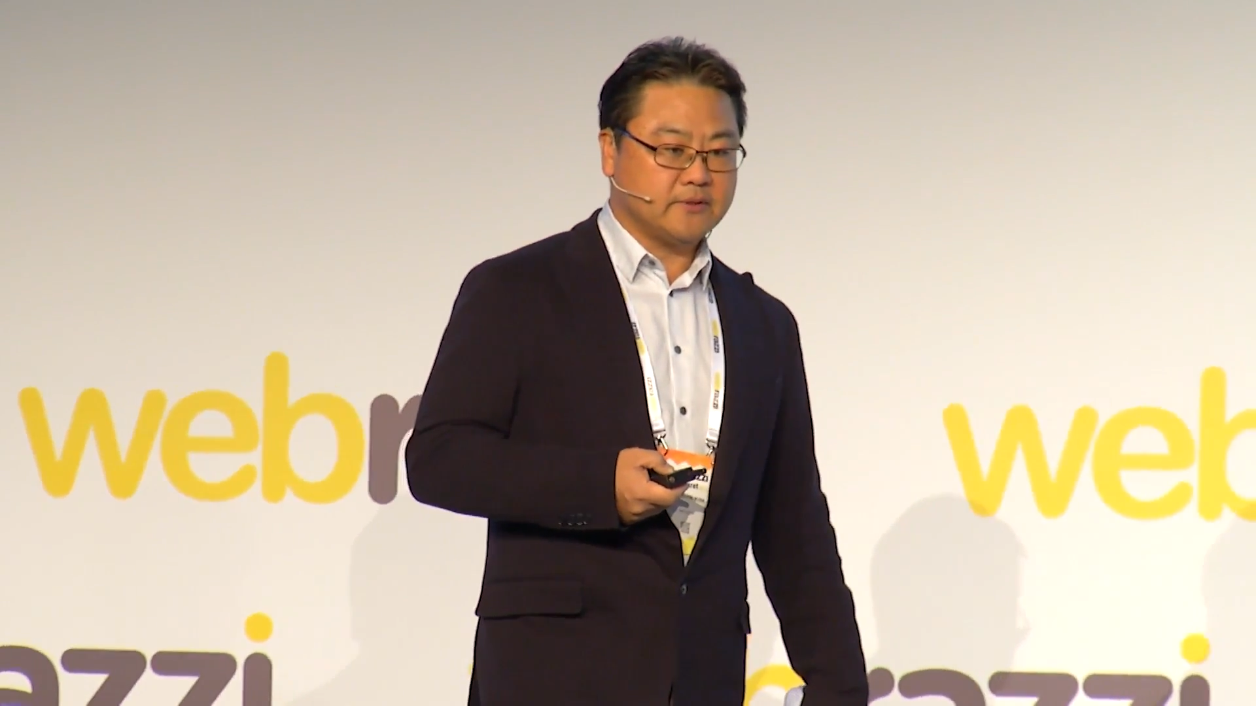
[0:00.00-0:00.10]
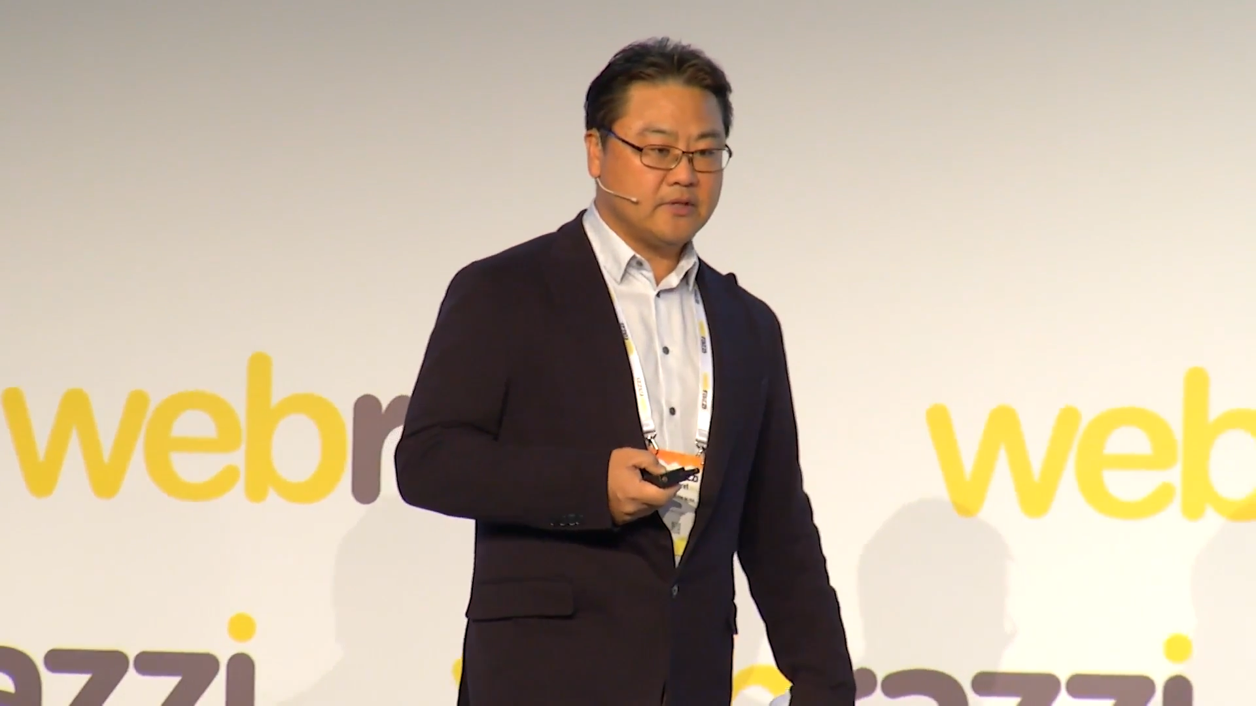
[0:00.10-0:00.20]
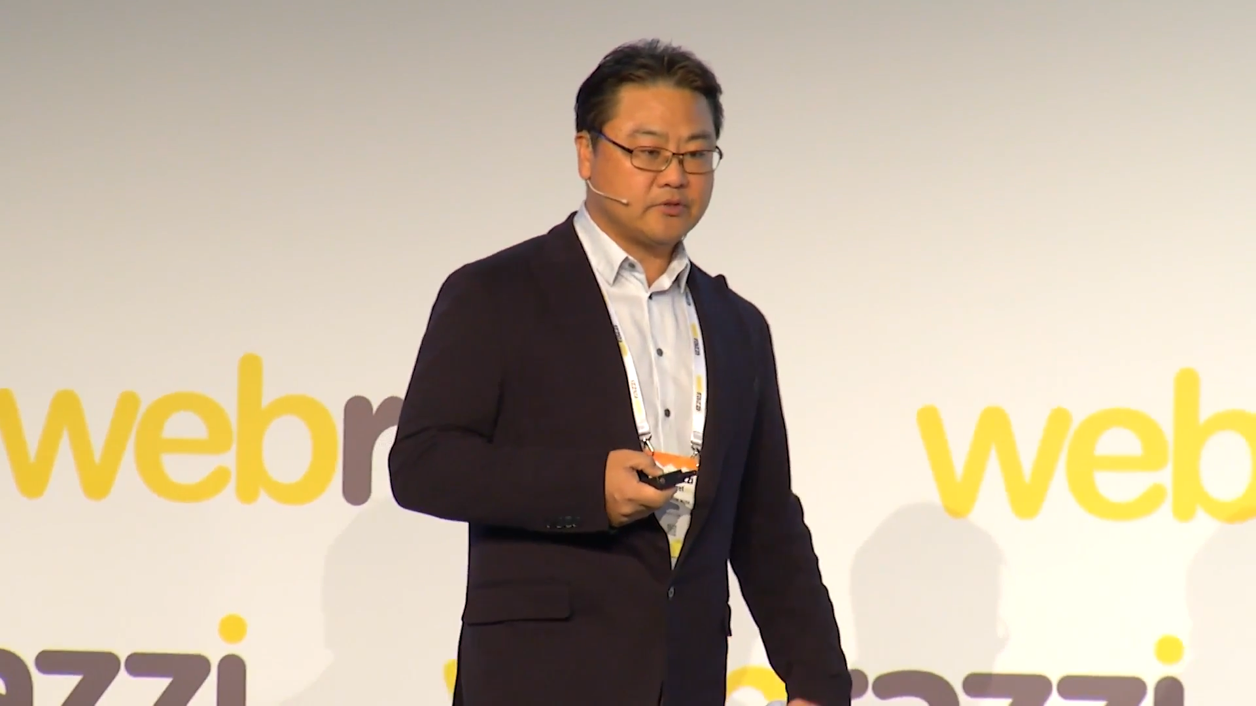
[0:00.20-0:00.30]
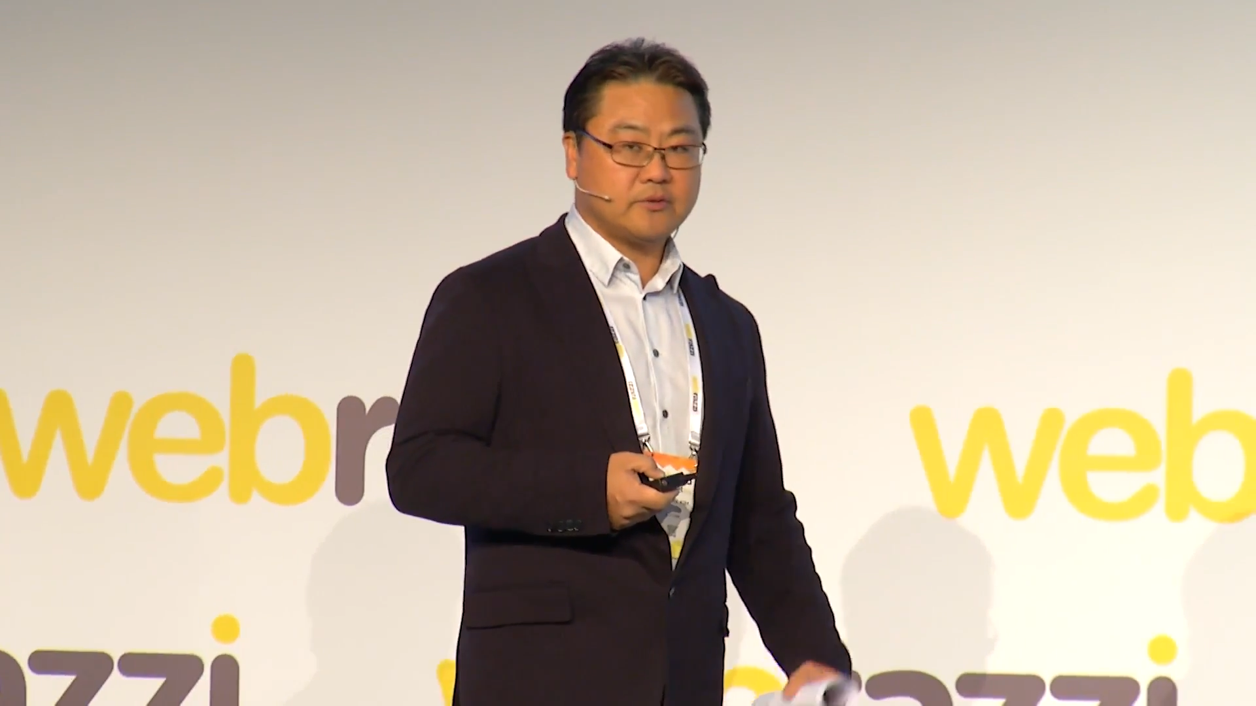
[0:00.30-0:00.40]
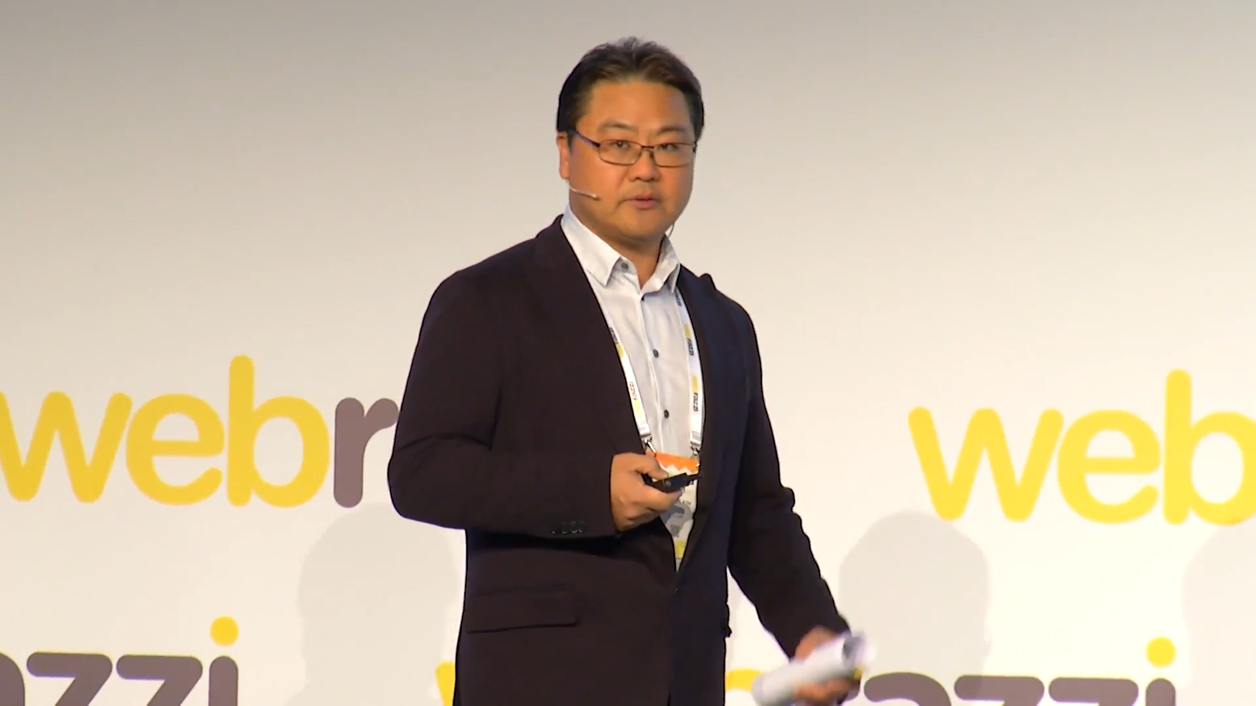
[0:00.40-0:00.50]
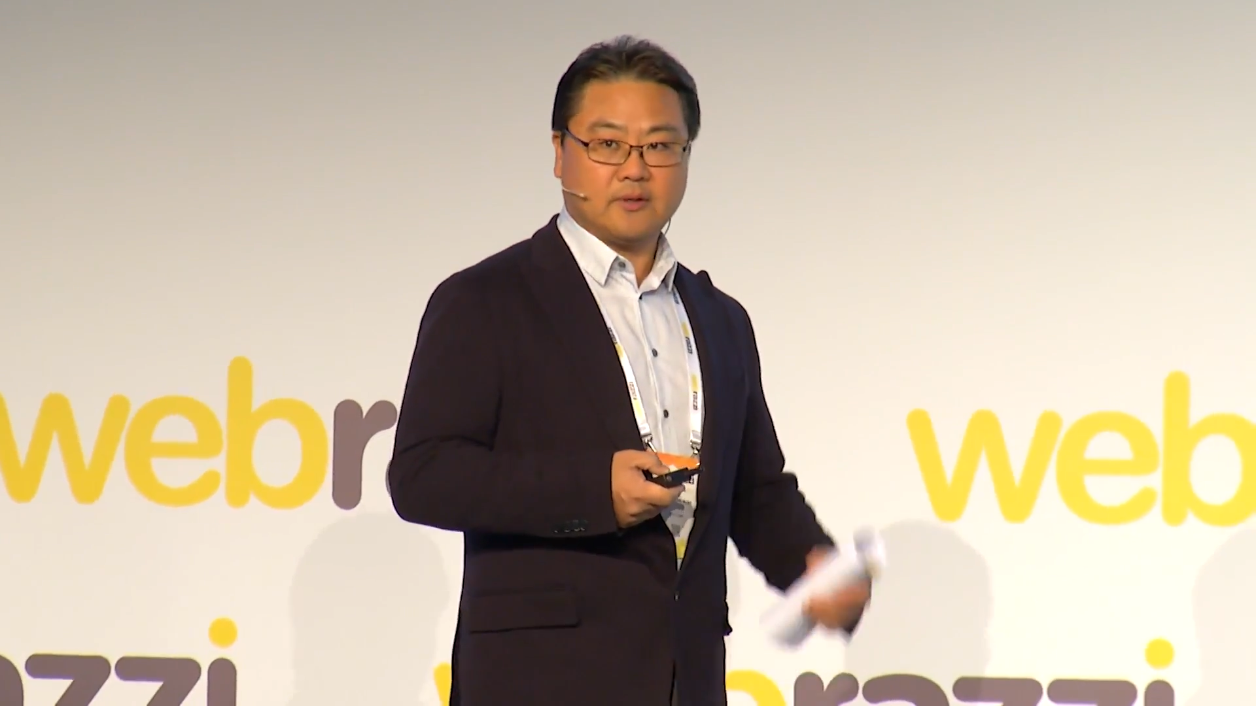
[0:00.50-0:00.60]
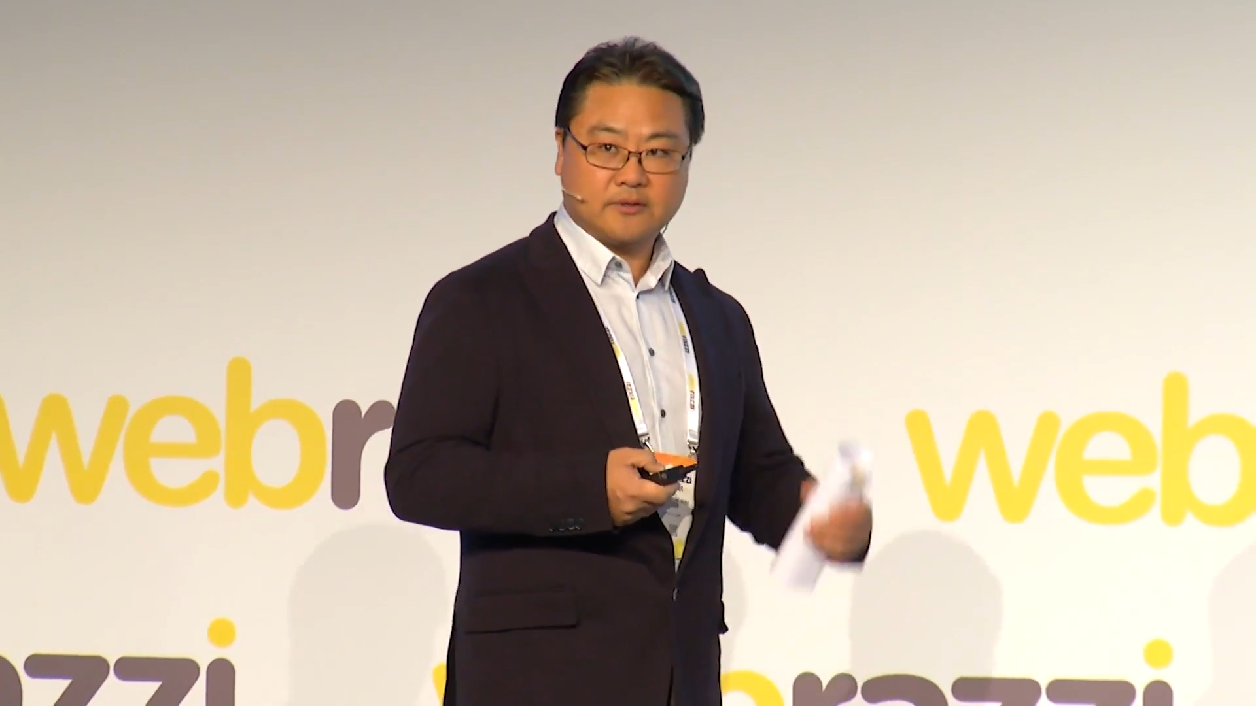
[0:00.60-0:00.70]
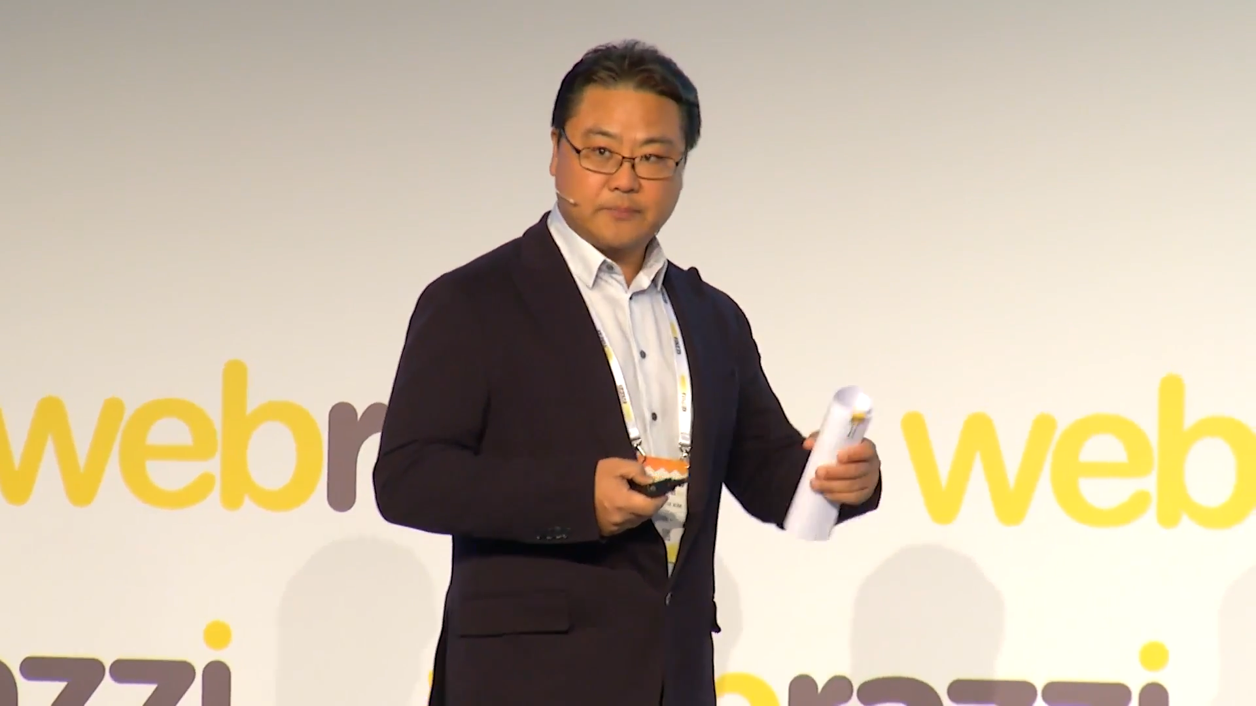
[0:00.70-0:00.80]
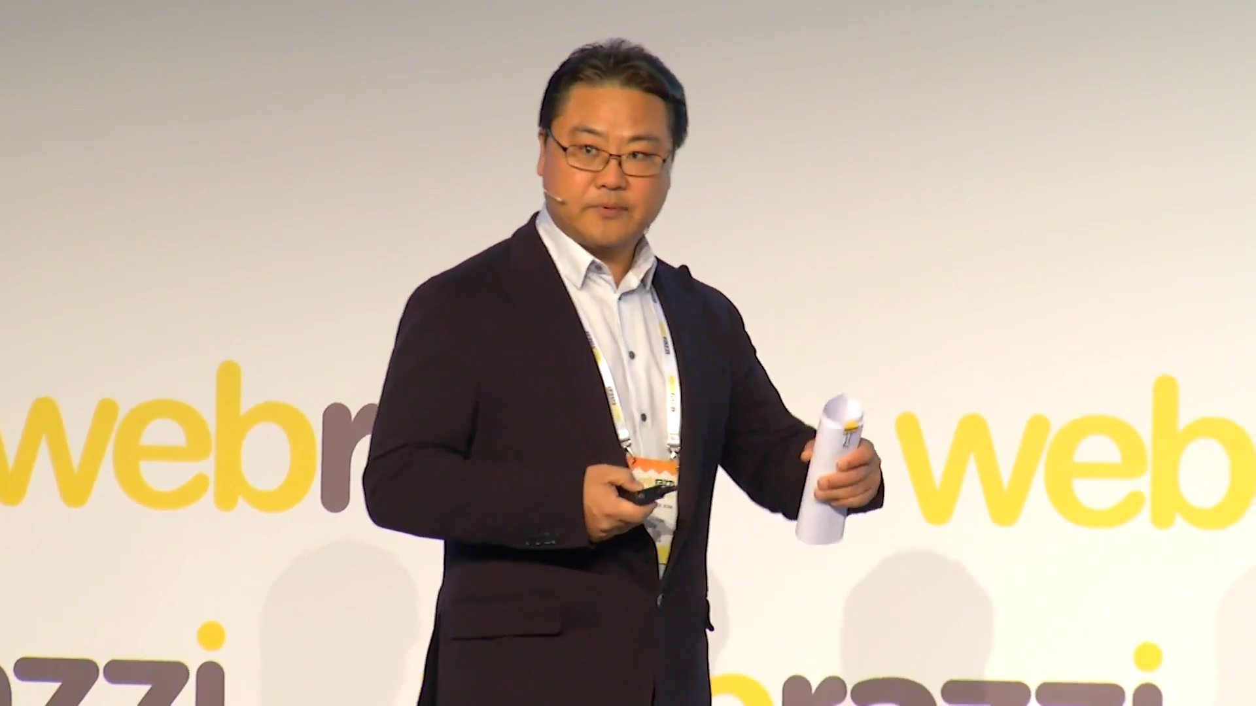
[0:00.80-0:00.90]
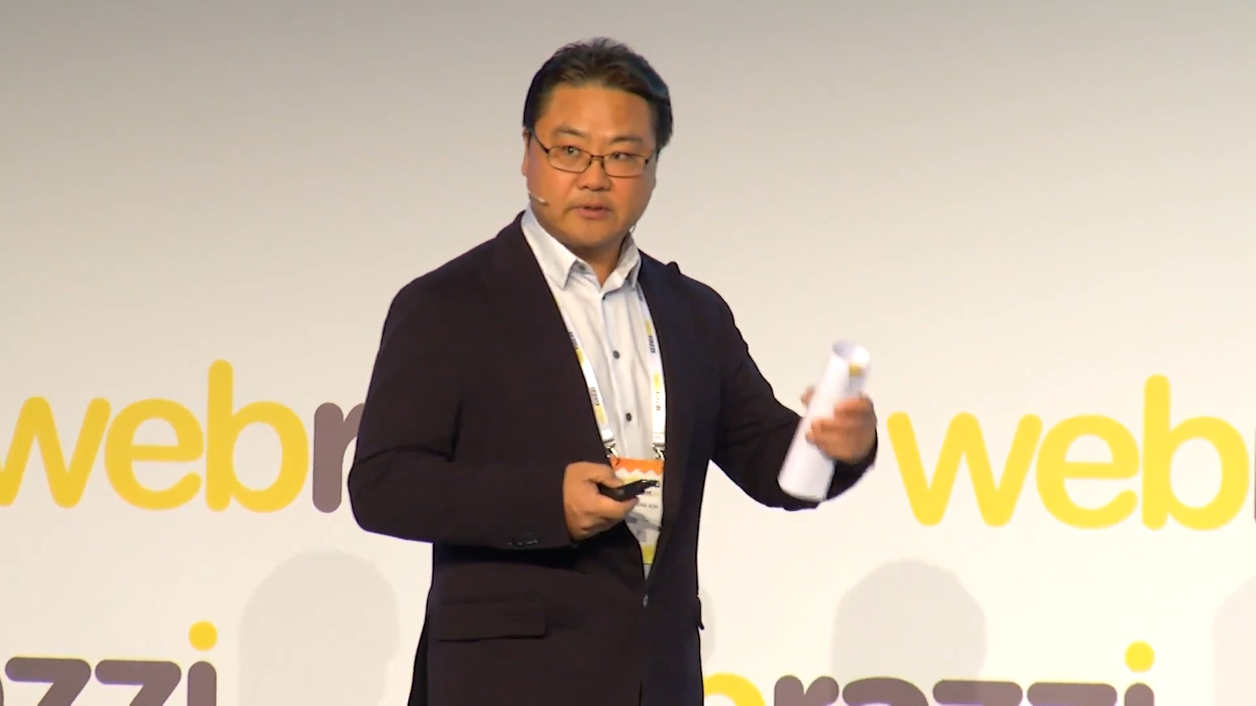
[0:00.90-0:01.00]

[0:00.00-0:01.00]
deeper